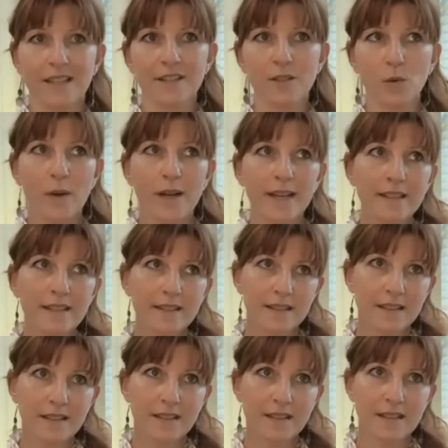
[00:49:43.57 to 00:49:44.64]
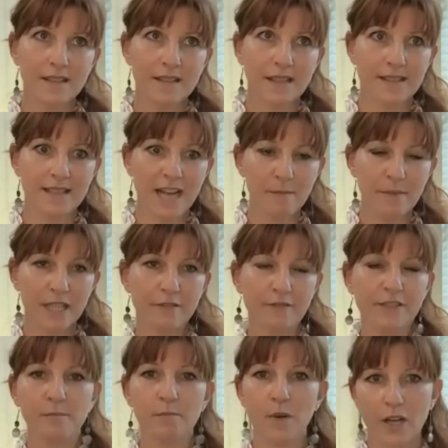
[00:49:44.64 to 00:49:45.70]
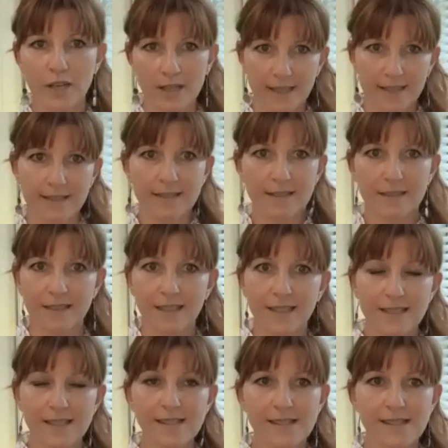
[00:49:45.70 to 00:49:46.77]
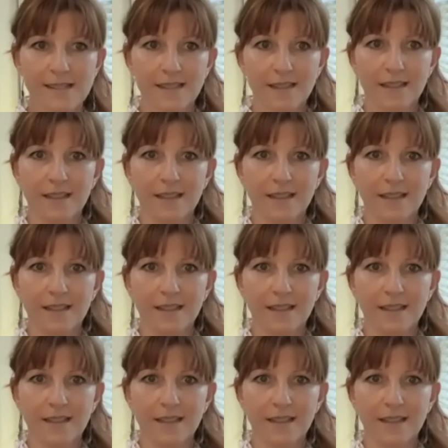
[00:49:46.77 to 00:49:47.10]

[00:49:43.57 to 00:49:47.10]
the way that the dynamic of the market is,